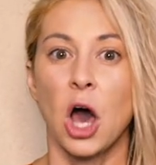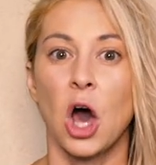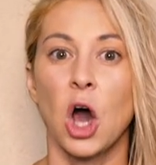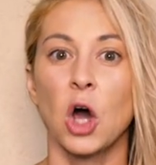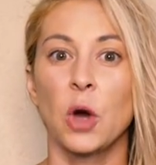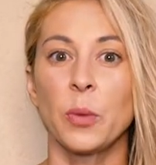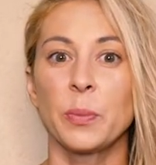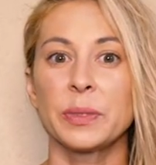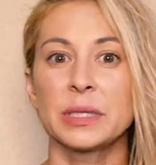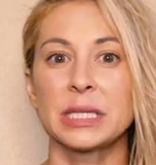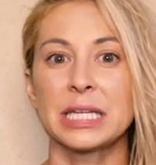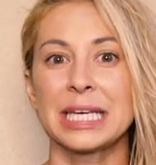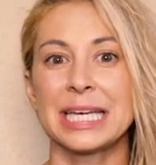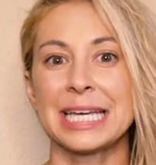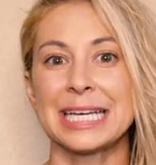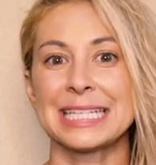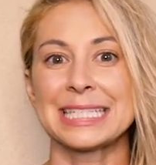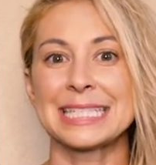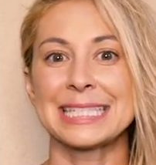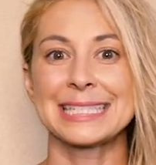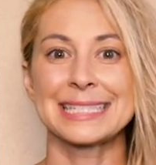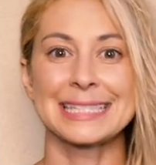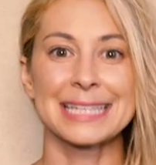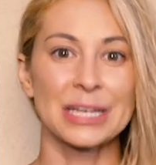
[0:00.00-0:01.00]
openly
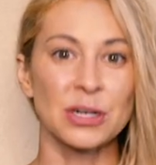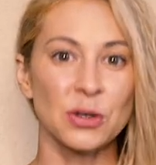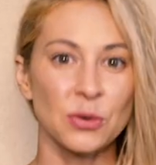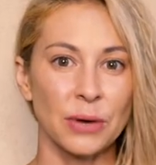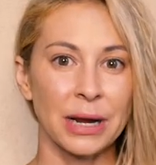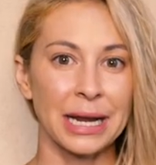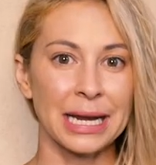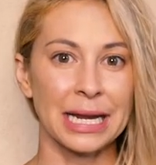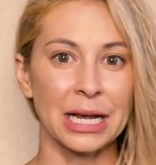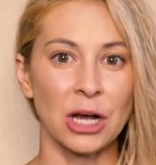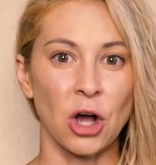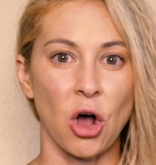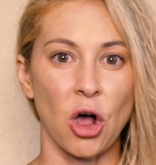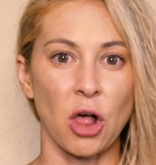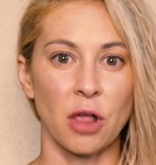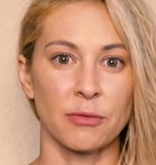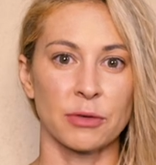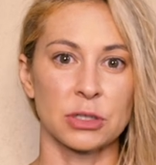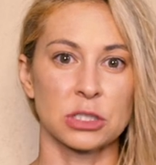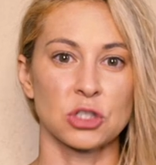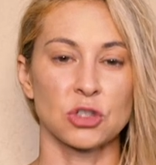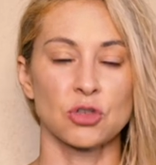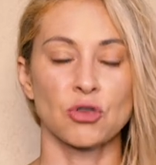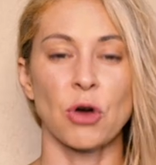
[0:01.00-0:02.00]
incinerating all of
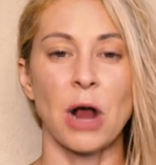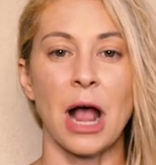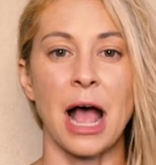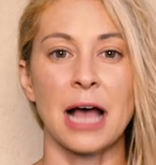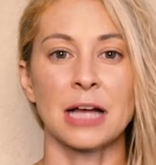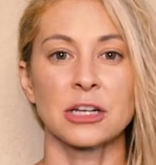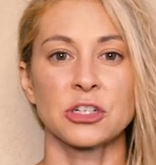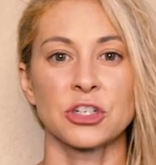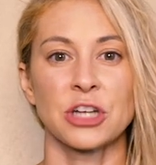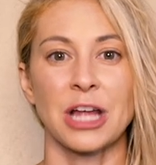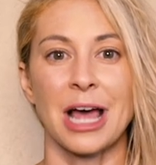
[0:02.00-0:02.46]
its trash